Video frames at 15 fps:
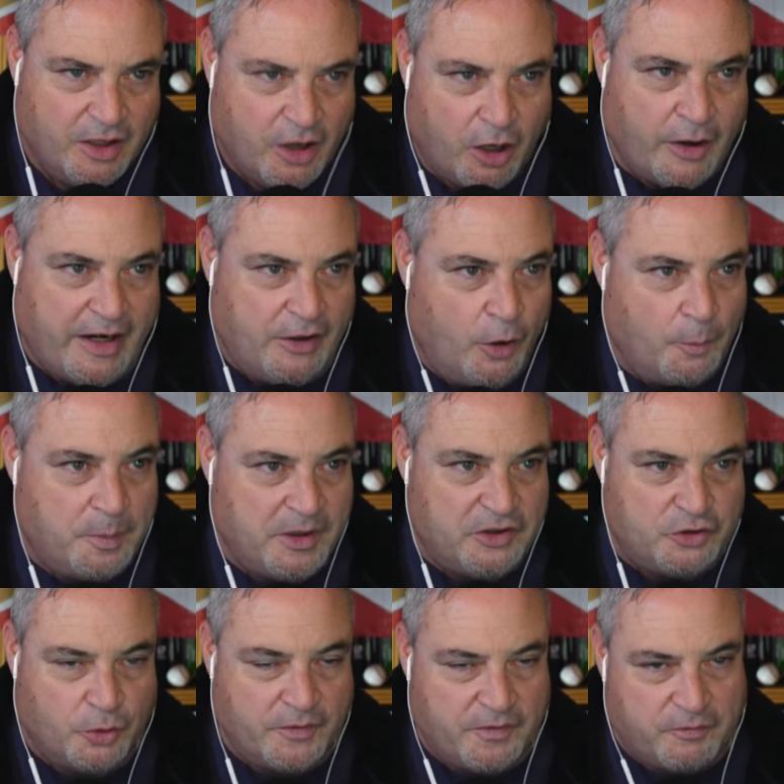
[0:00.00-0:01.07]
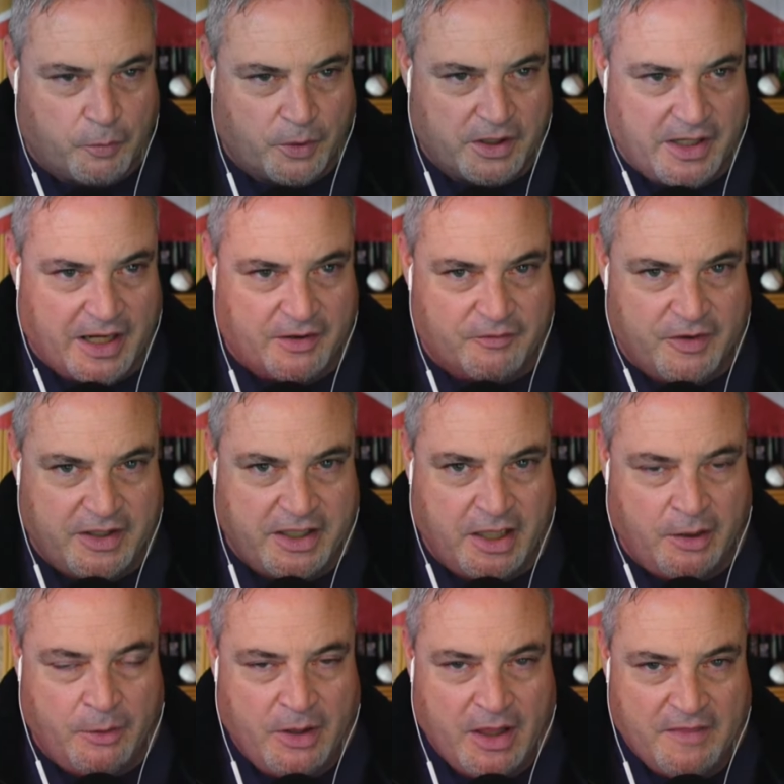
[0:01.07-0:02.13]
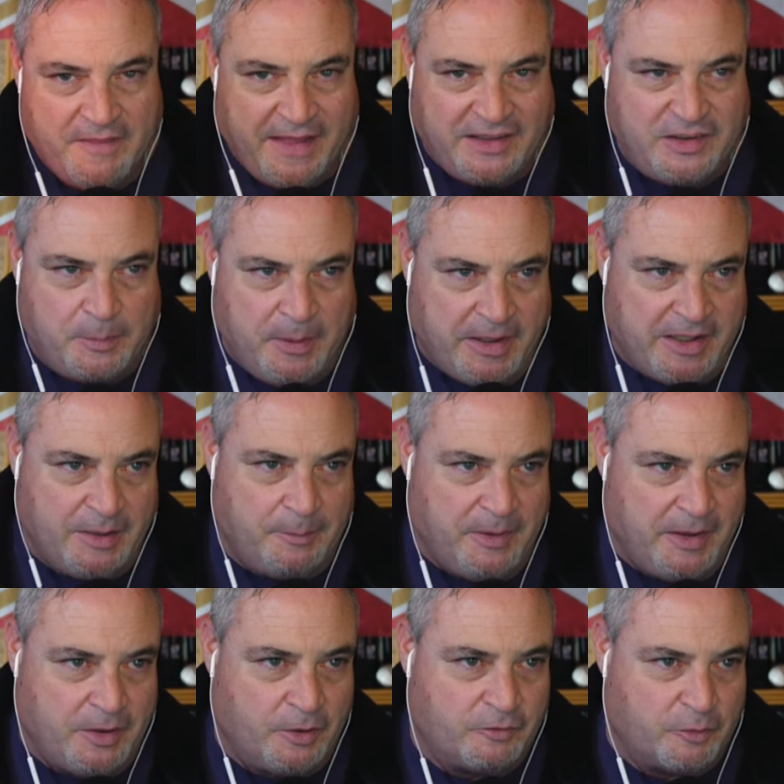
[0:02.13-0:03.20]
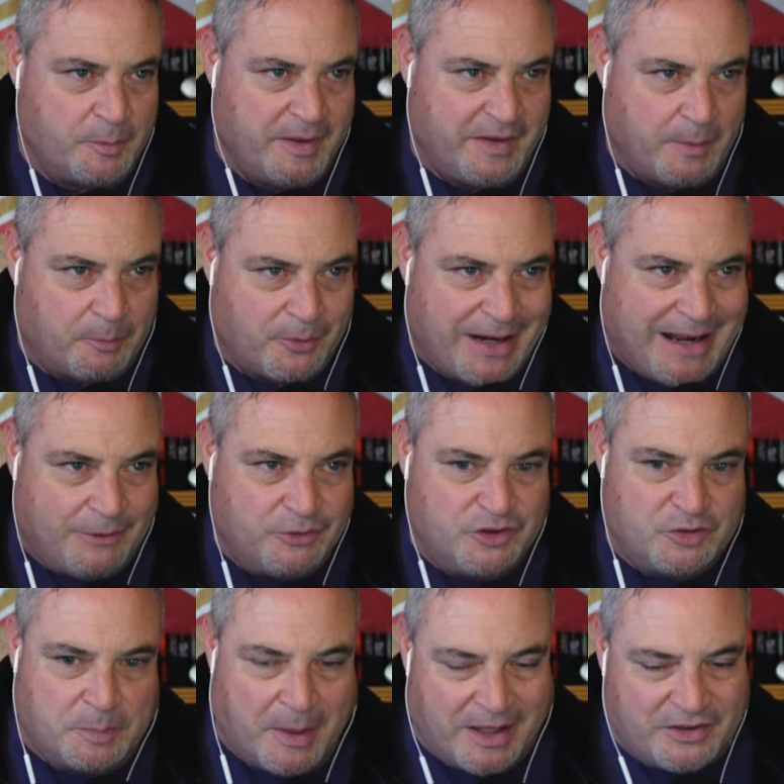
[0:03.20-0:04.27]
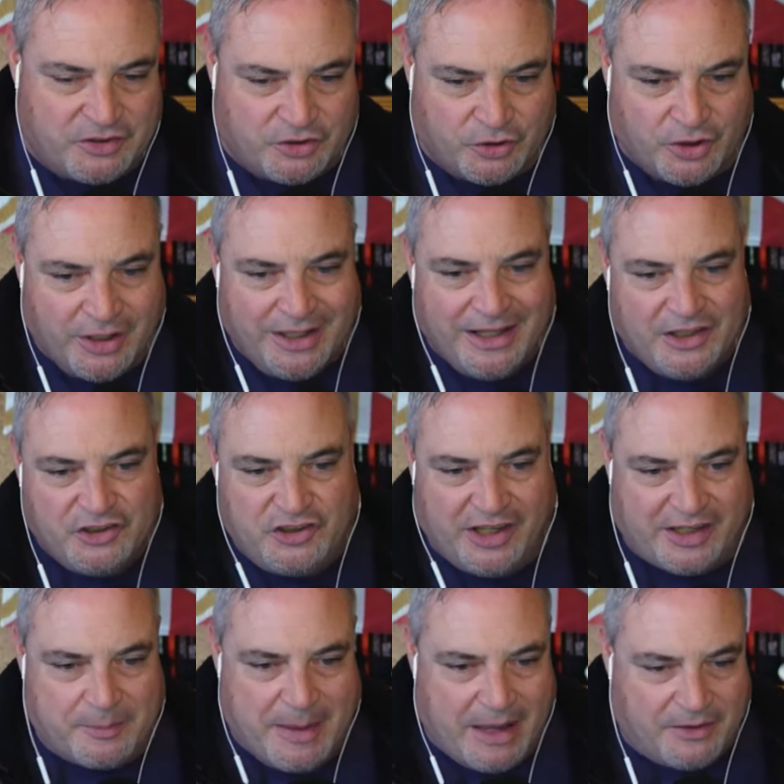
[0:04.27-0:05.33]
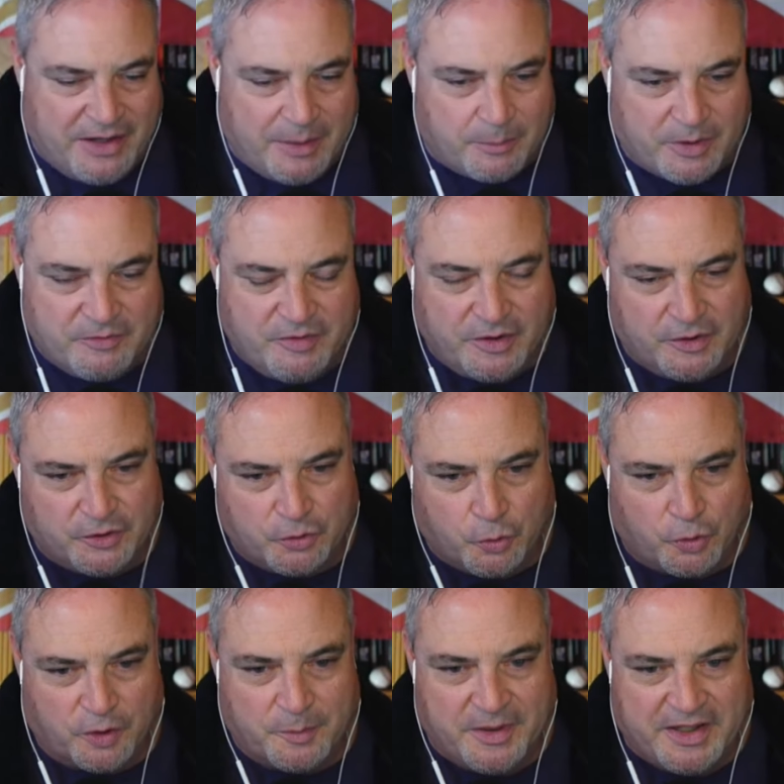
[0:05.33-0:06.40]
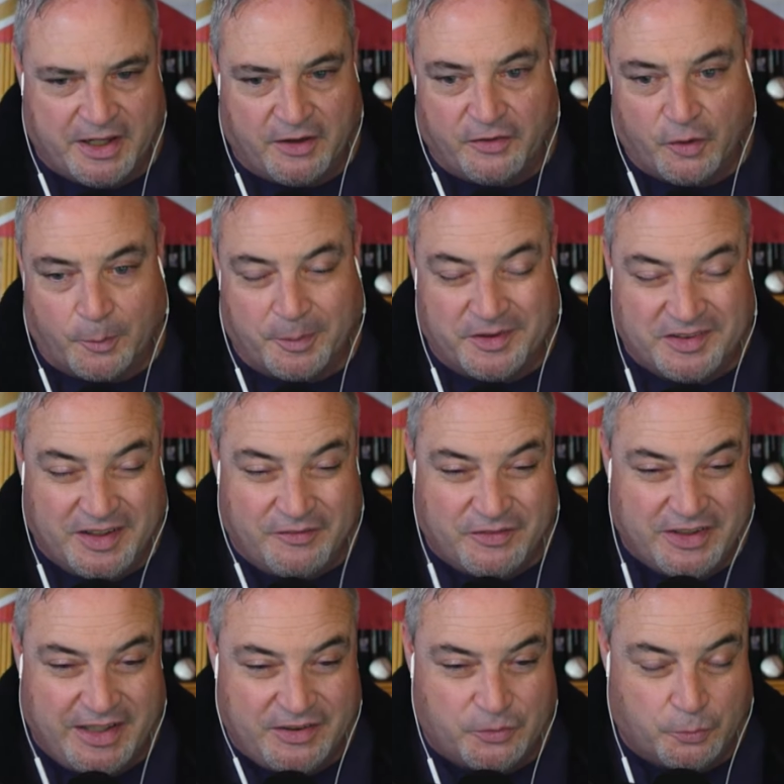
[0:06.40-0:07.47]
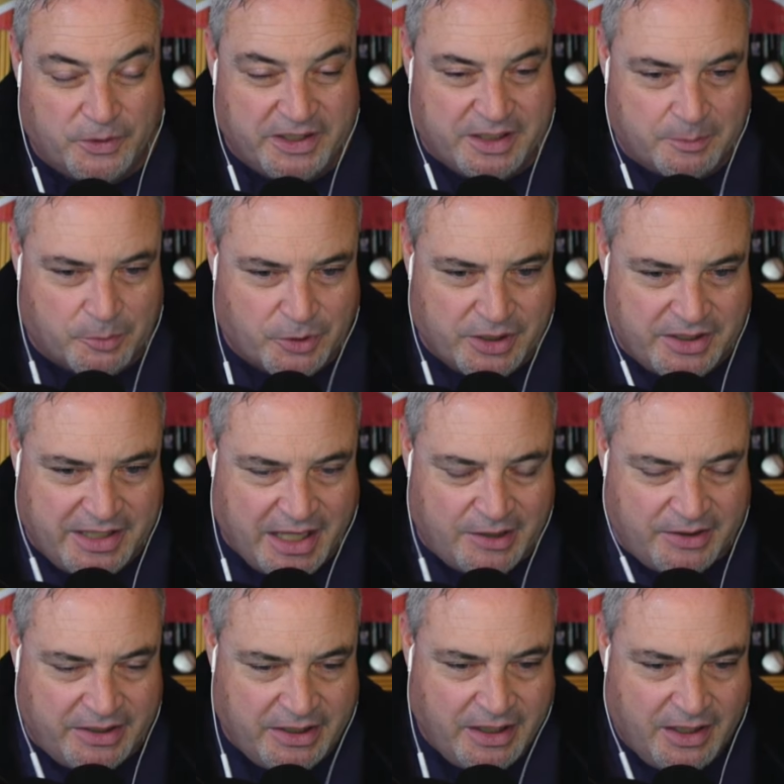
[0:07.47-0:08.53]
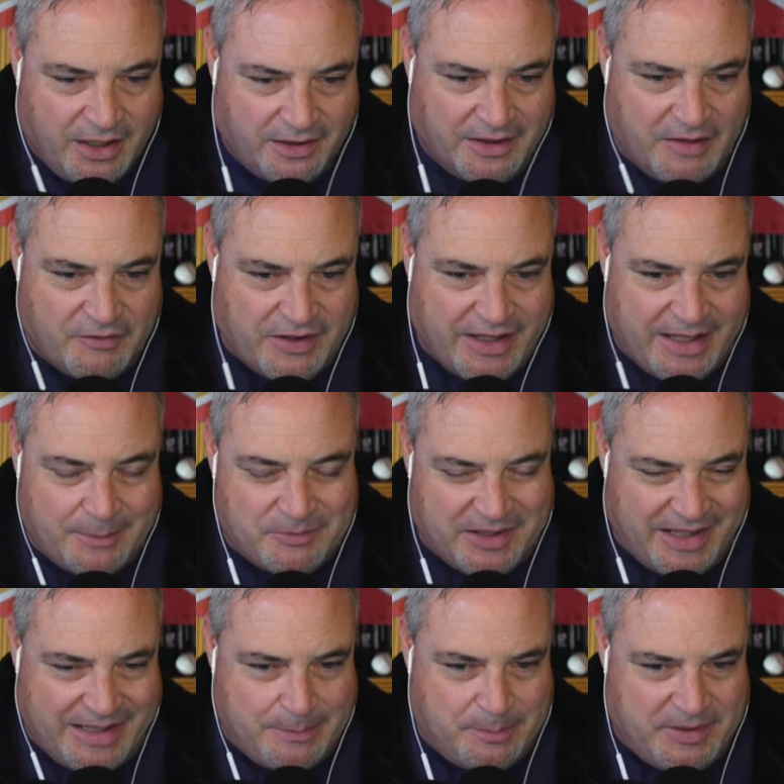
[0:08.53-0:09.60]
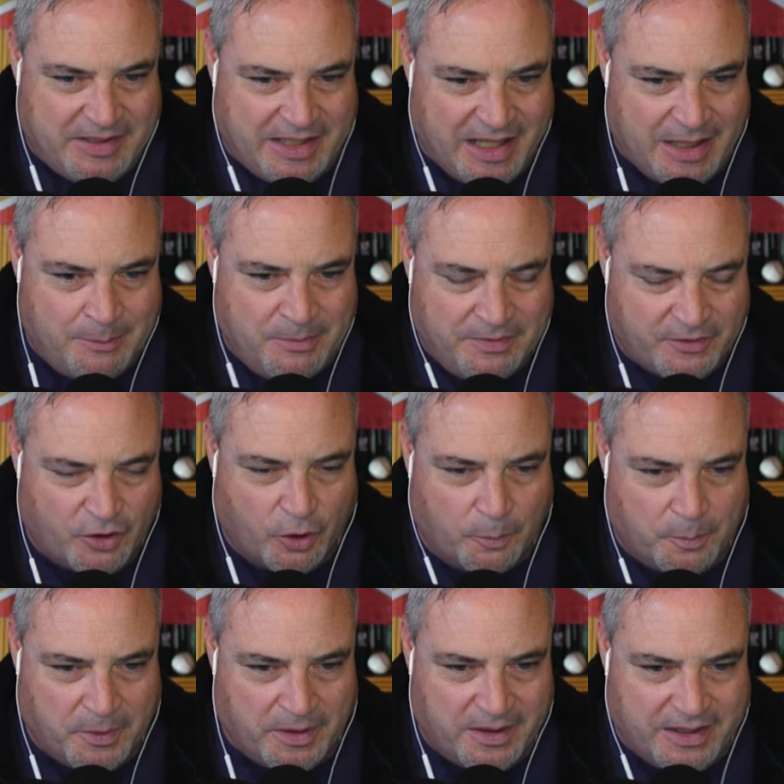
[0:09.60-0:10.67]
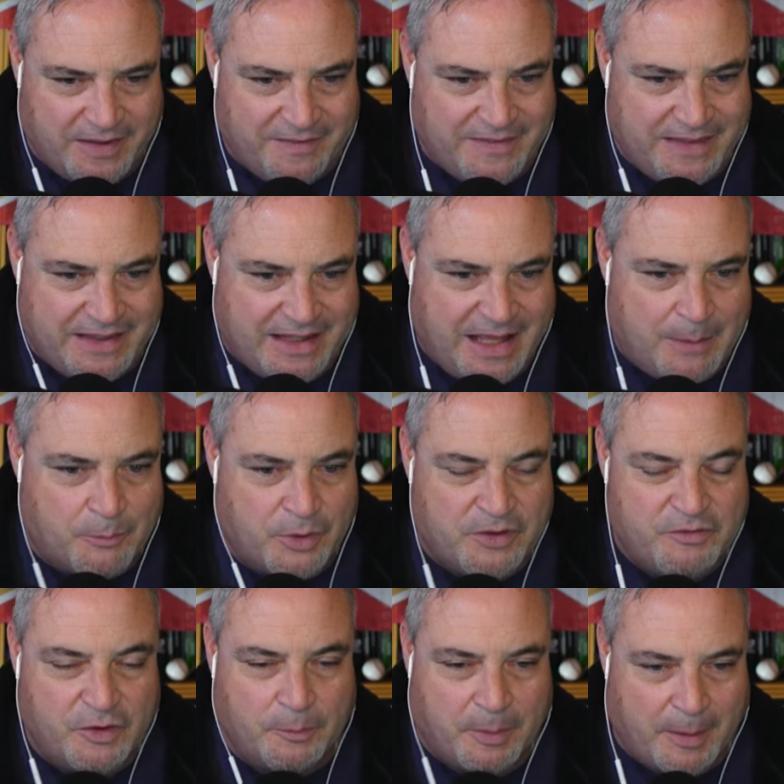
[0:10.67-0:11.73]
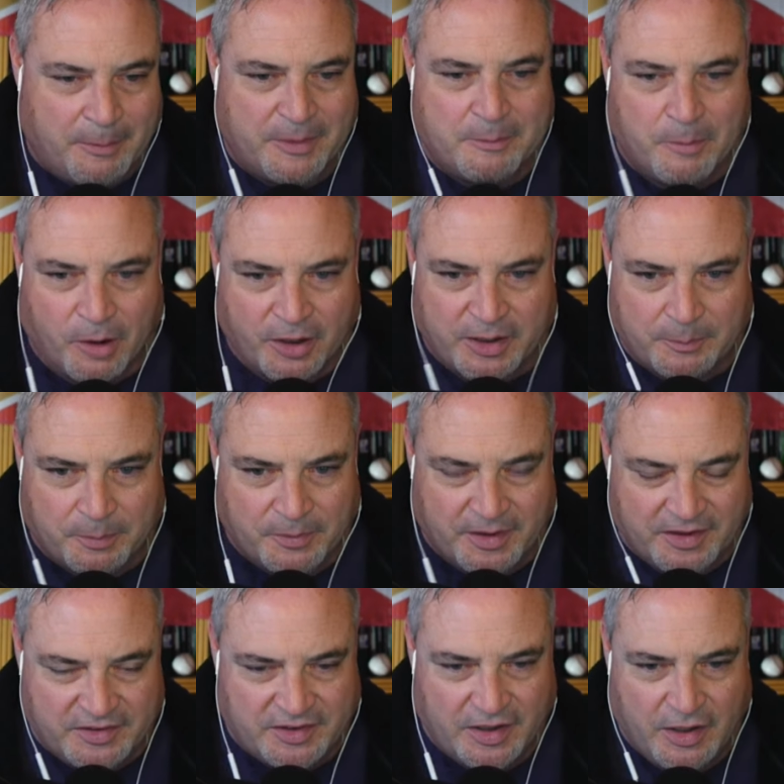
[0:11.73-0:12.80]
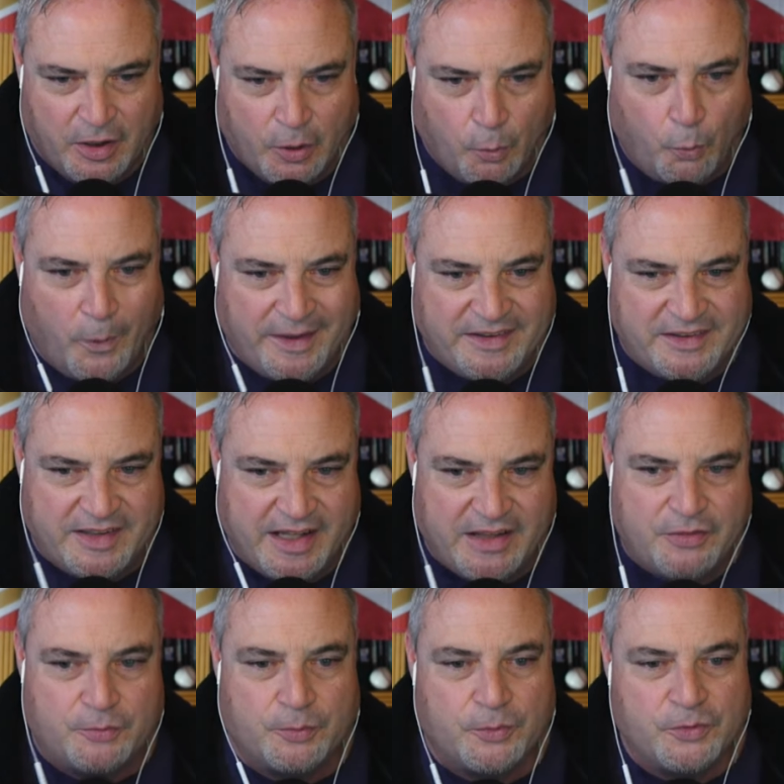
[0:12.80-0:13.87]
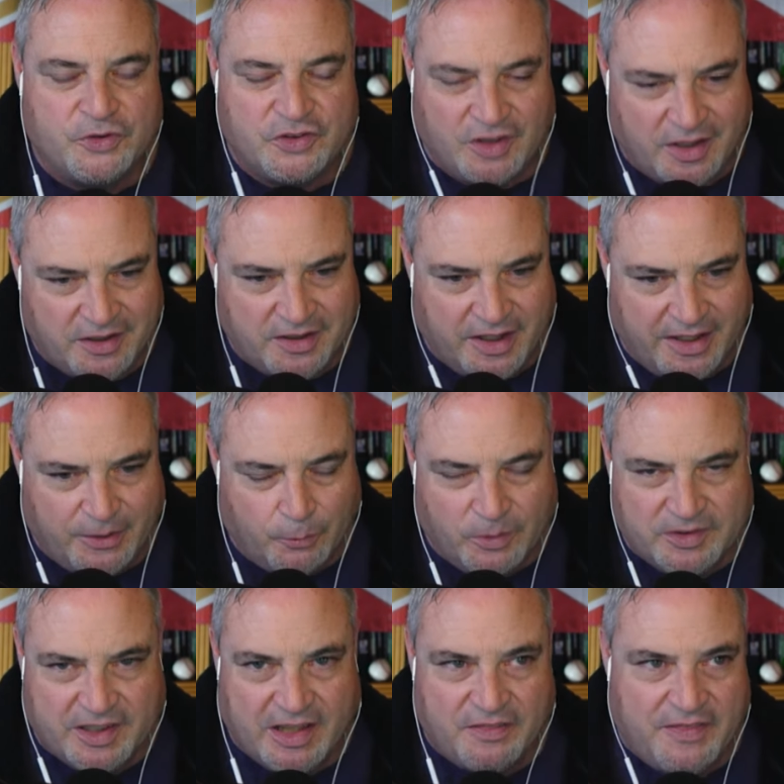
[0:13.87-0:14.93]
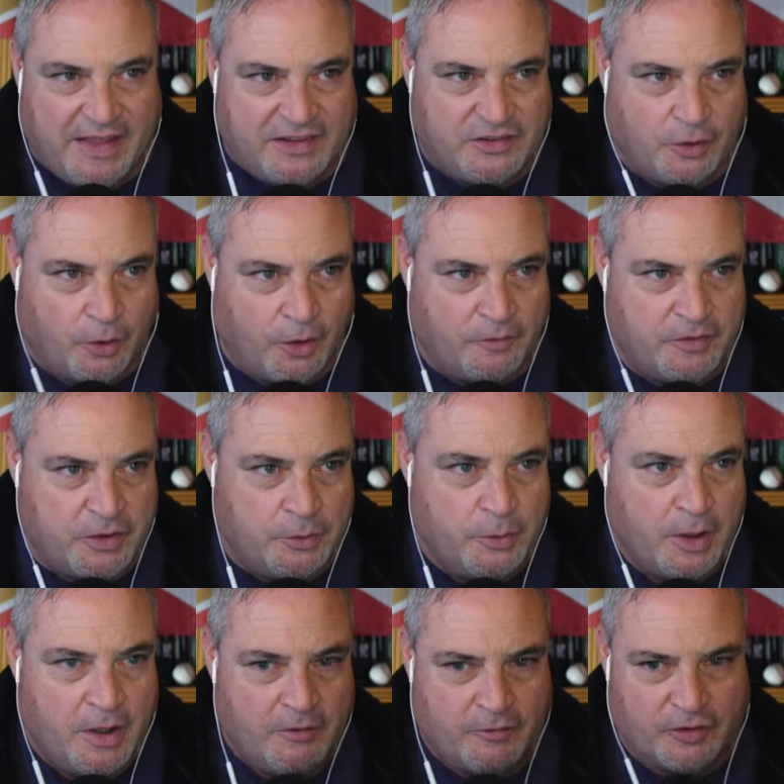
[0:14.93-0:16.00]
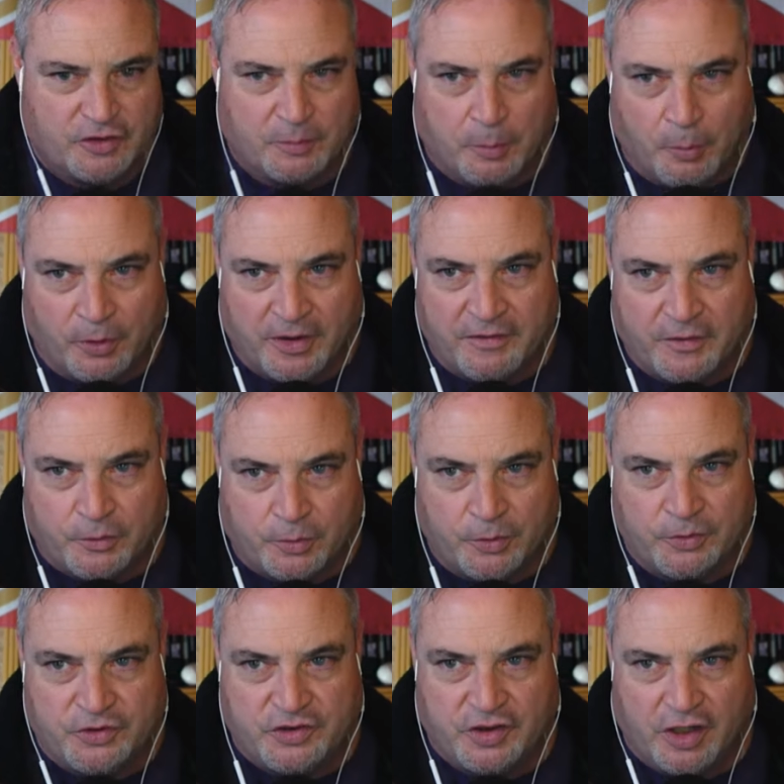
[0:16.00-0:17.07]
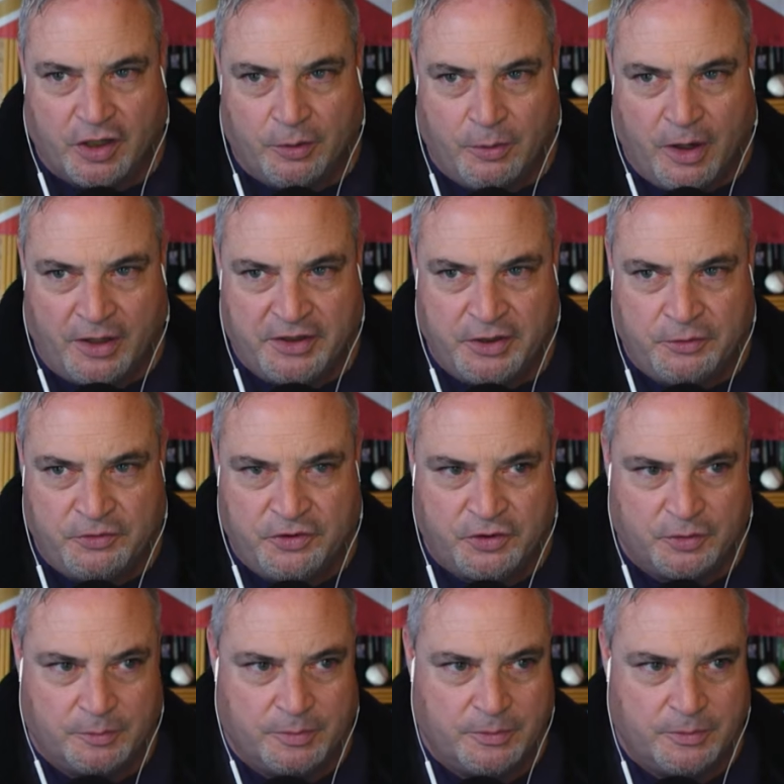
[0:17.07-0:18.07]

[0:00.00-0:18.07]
All right. Hope you enjoyed the 49er video. Thanks to Pig in a Pickle for being a proud sponsor. Check them out in Emeryville and Corte Madera. They're open 7 days a week in Marin County, 11 a.m. to 8 p.m. They're open in the Emeryville Public Marketplace Wednesday through Sunday. And once again, thanks to all of you for supporting the Krueger Show on YouTube.